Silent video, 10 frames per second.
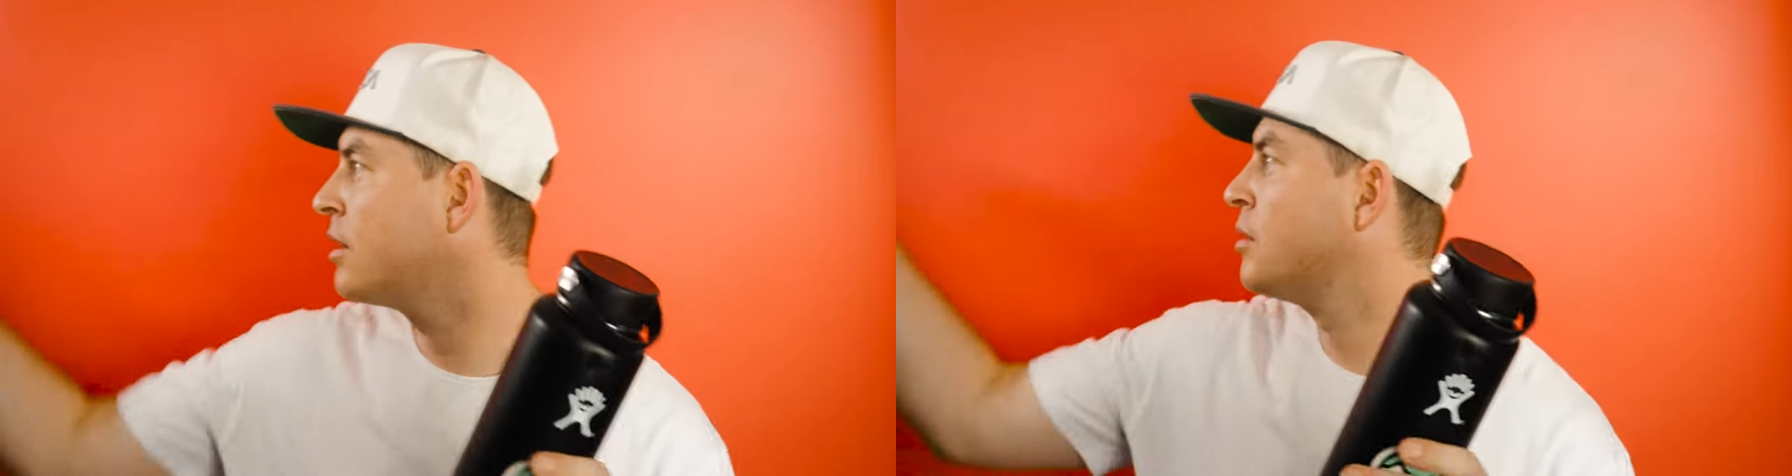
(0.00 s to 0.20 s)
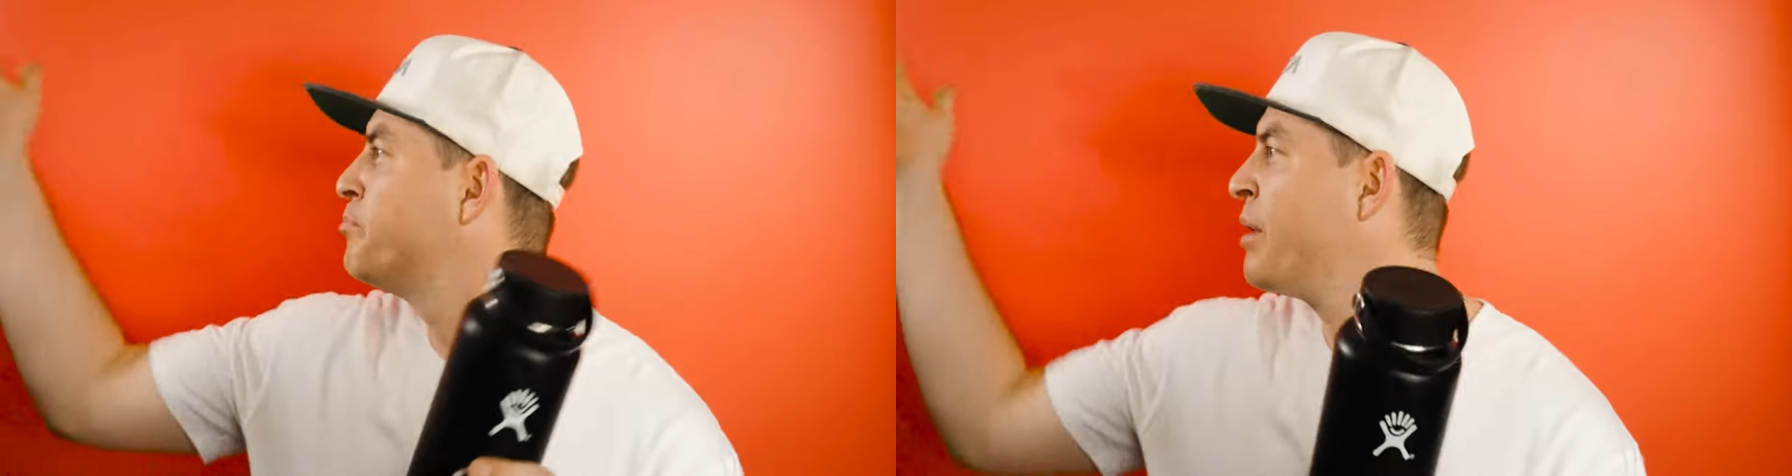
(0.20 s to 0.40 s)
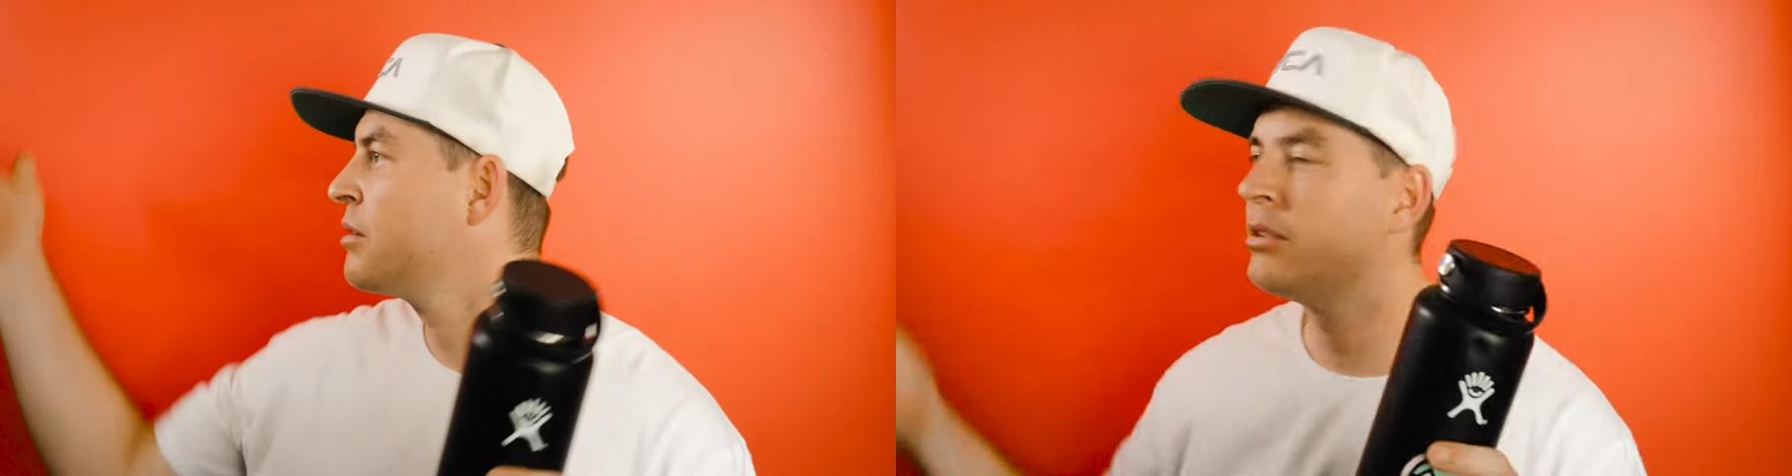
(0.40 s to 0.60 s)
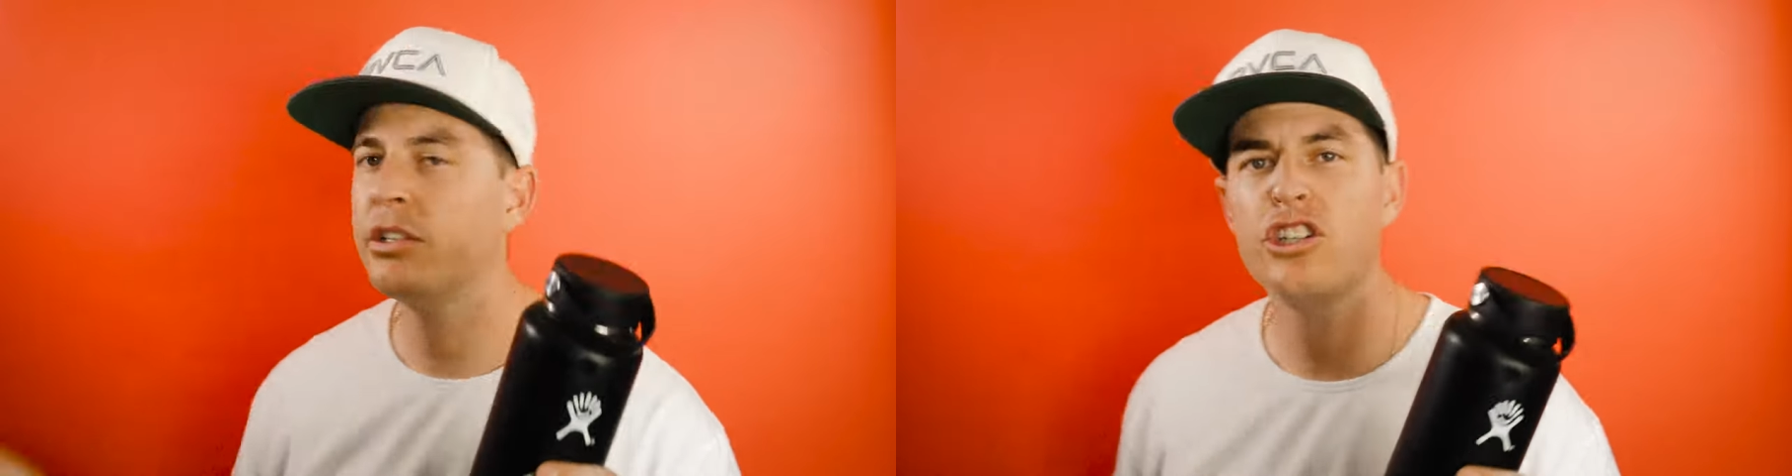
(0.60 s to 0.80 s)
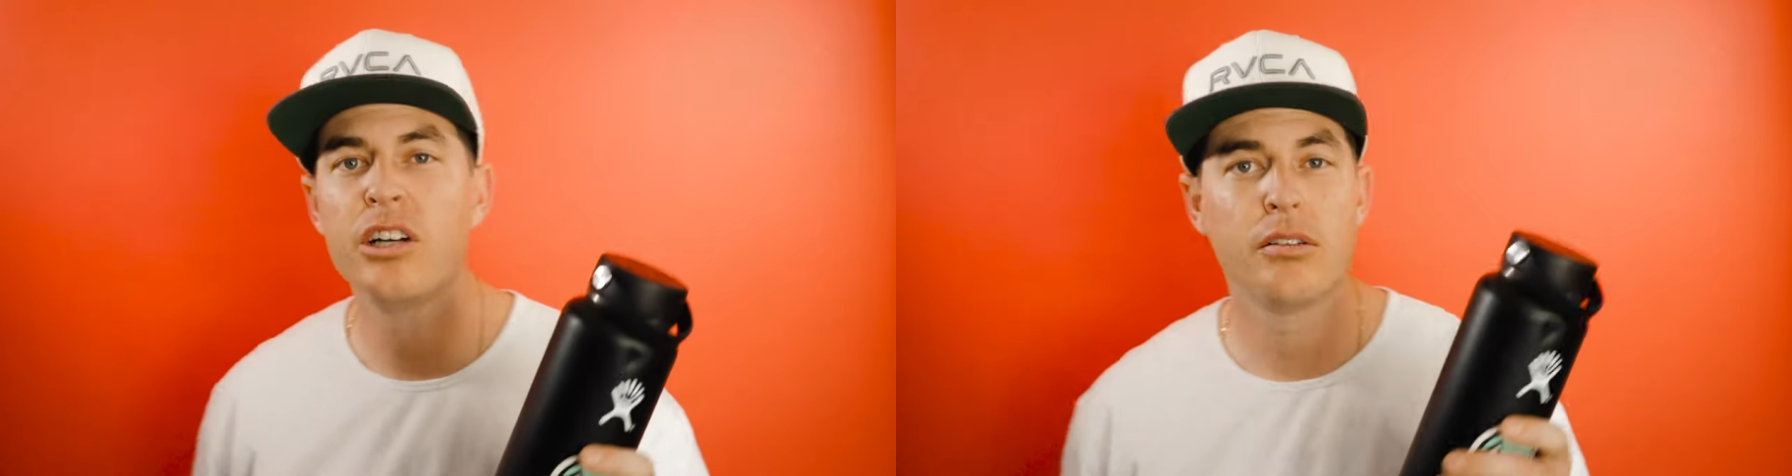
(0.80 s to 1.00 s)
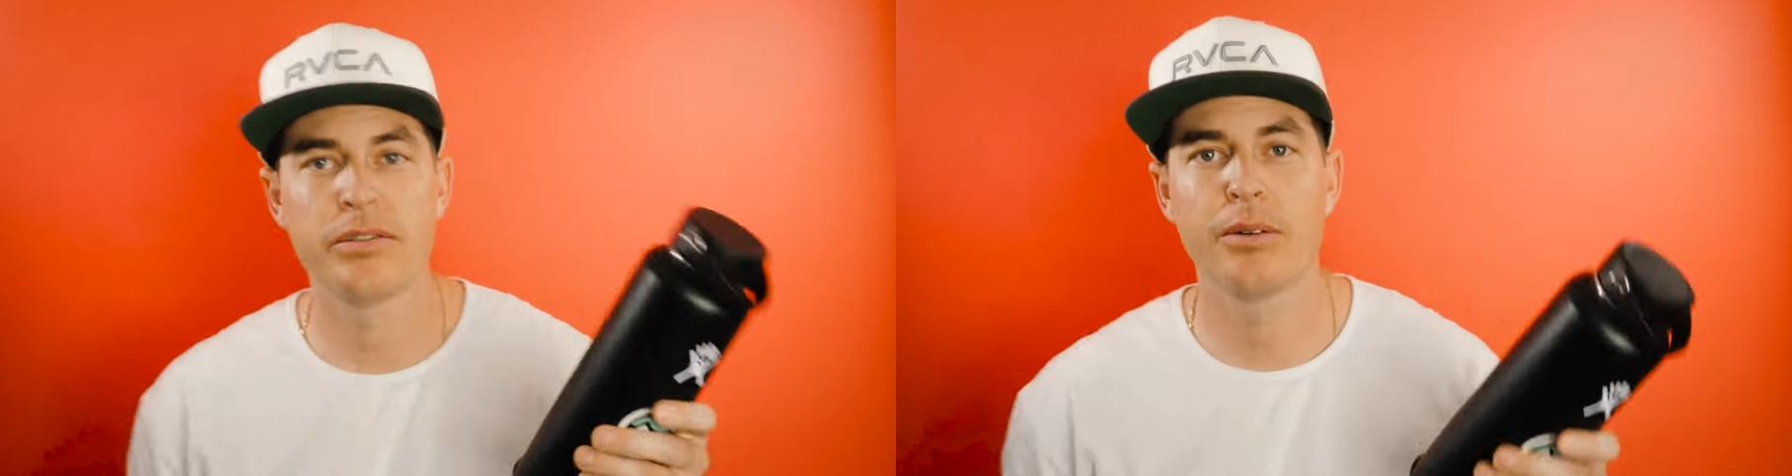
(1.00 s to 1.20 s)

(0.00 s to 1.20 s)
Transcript: on a bottle on the shelf.